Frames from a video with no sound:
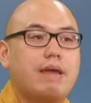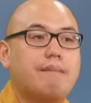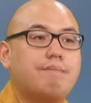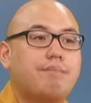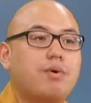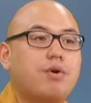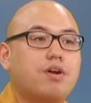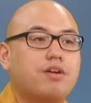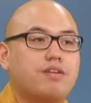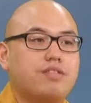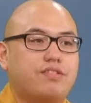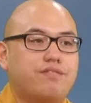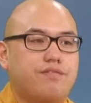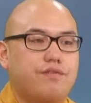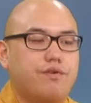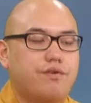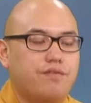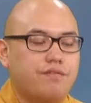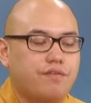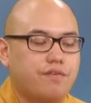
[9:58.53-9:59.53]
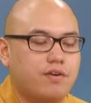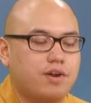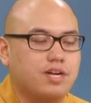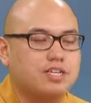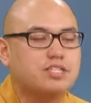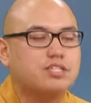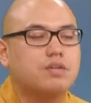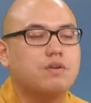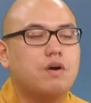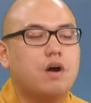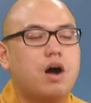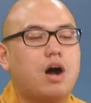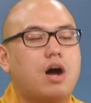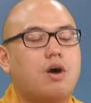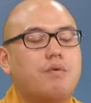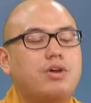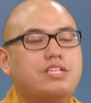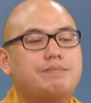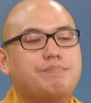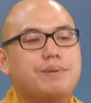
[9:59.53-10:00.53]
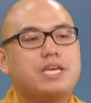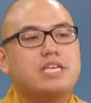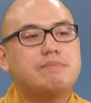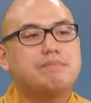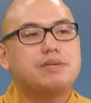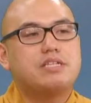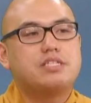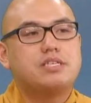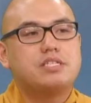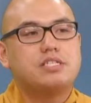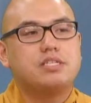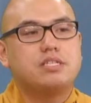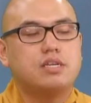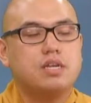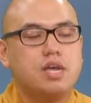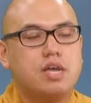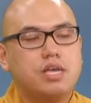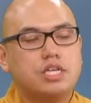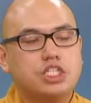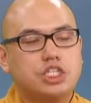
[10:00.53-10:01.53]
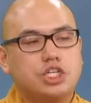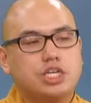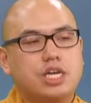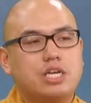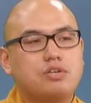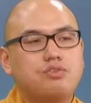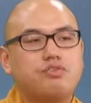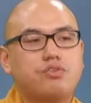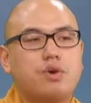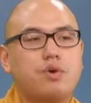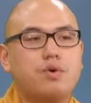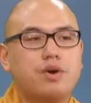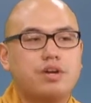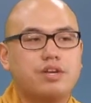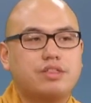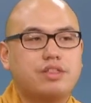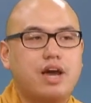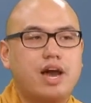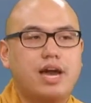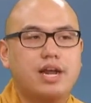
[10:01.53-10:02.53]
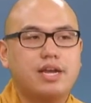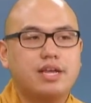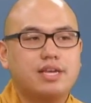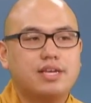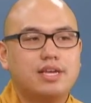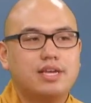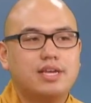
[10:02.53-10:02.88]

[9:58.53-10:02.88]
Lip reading: important for us to always be in a position to control our thought.